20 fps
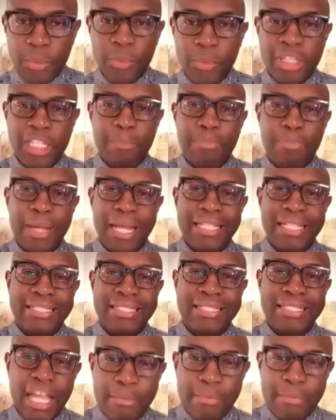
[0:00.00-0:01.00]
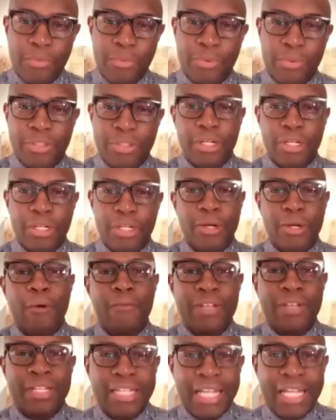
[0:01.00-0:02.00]
with the pandemic, with the
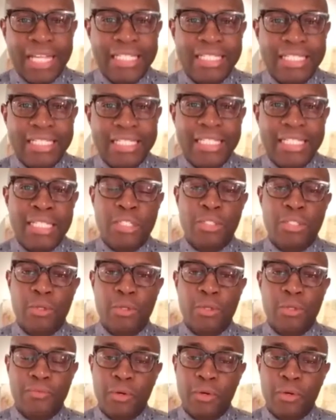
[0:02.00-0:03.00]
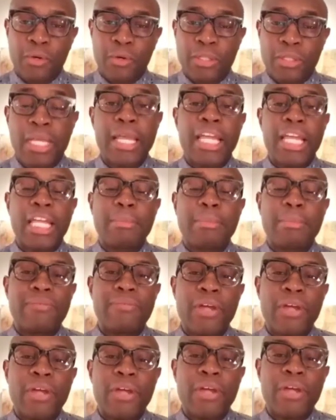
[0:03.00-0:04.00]
COVID 19s and so forth, it can be
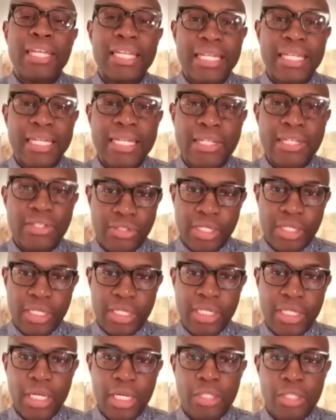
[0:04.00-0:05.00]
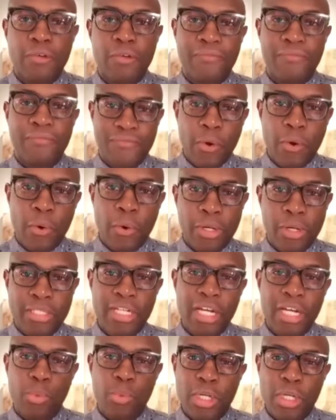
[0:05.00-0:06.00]
very easy to
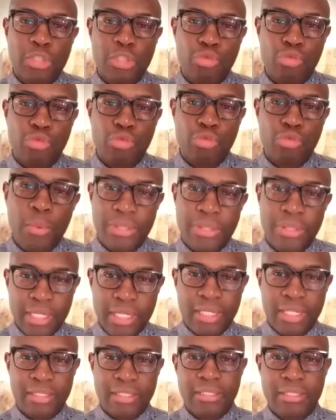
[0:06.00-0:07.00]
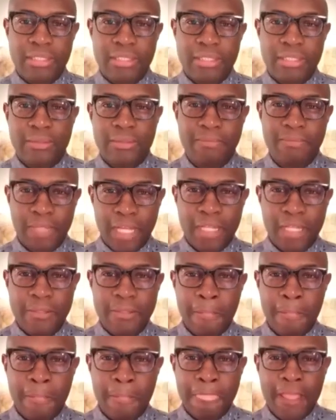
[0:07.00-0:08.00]
focus on what's wrong with things. Yes?
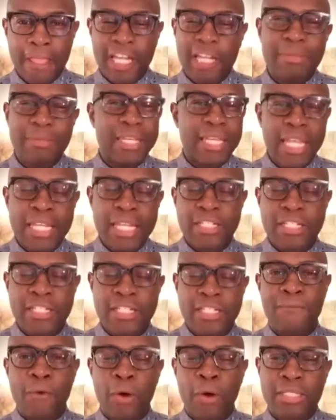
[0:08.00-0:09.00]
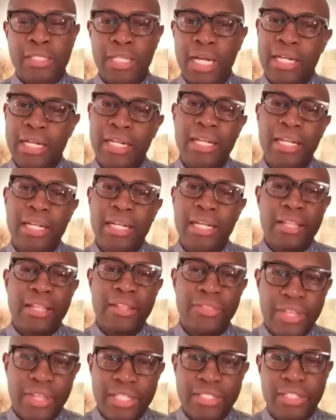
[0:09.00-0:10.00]
It can be easy to focus on
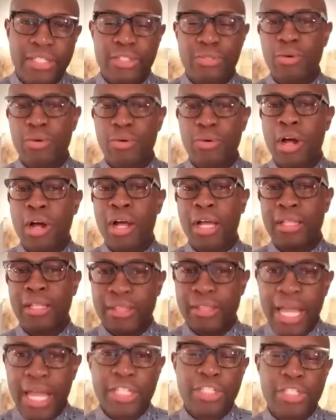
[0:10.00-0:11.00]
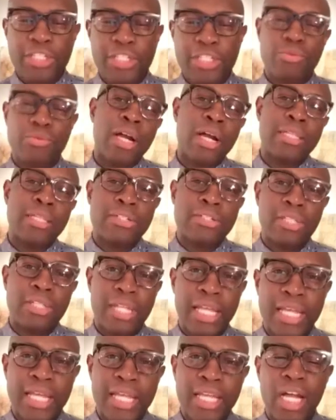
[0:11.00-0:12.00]
this is wrong and that's wrong and there's
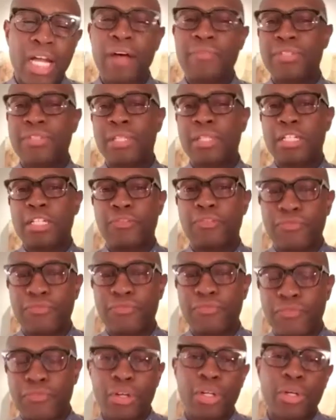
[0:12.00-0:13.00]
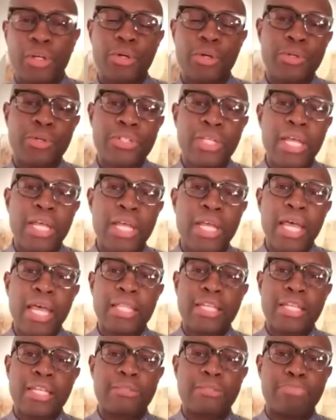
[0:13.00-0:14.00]
layoffs and there's furloughs
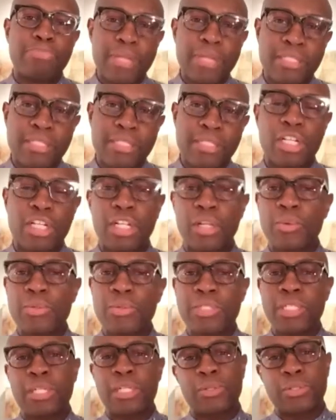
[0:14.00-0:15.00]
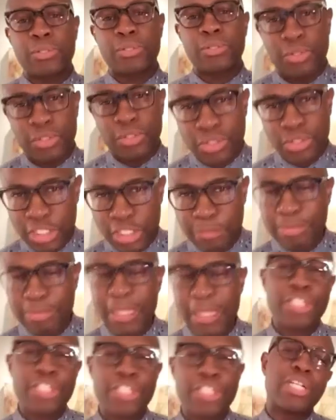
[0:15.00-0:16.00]
and there's business closing or, or,
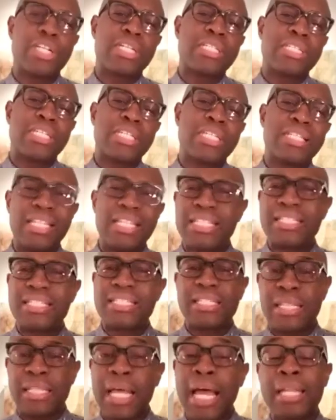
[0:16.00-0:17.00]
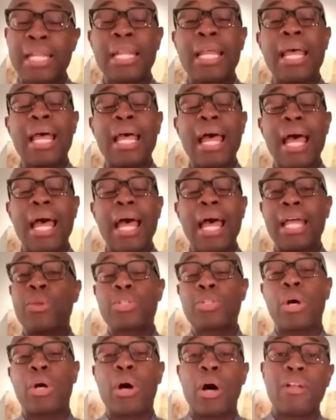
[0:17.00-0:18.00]
suspensions and this and that and
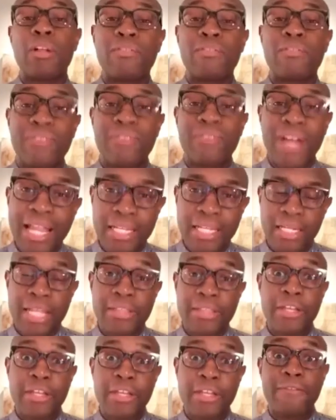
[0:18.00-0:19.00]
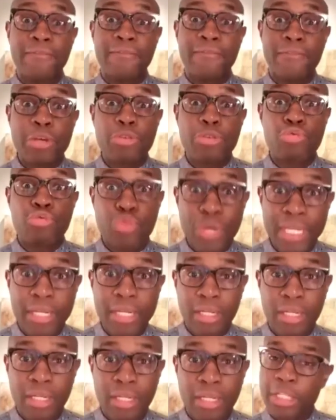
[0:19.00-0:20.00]
those are all valid and they're very
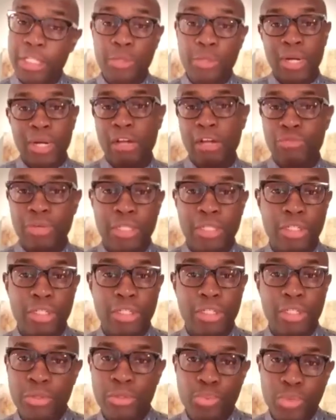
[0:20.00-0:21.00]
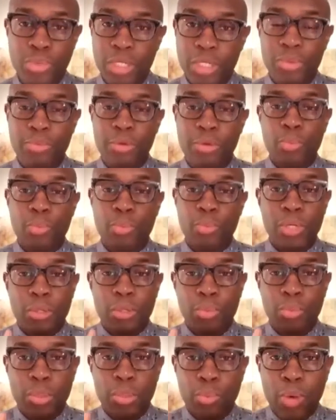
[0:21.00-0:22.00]
real i mean you and i read the news we,
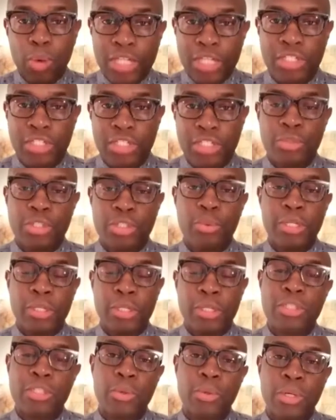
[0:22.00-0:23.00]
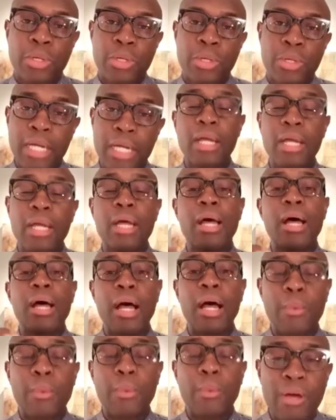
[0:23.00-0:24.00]
we, we watch the news so we know what's going on
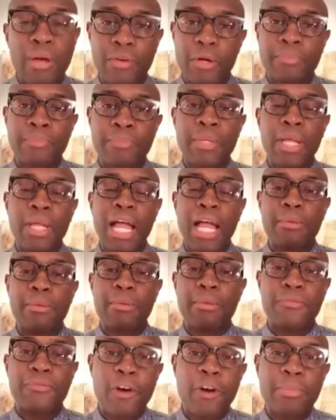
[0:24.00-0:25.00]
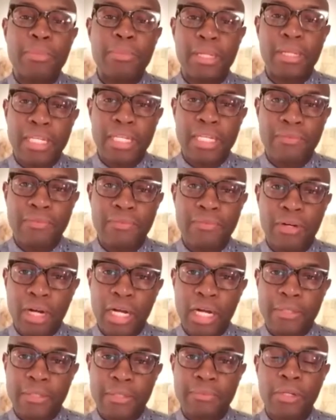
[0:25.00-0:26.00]
however i'm a firm believer
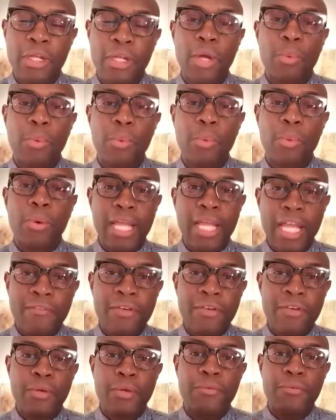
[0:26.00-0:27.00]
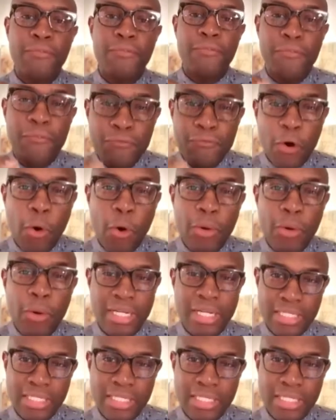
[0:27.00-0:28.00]
on whatever you
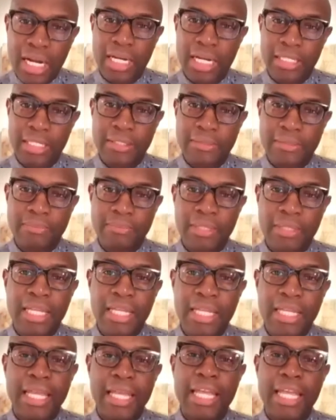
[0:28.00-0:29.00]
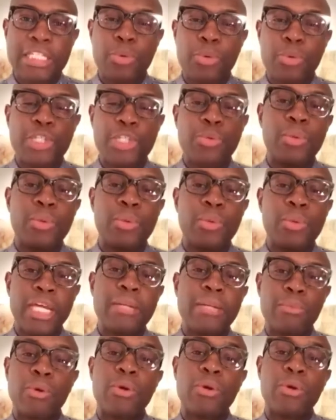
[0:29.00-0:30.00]
focus on is what you will
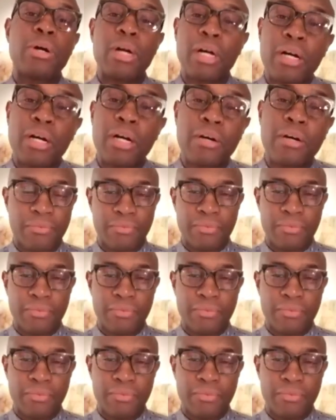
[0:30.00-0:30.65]
get more of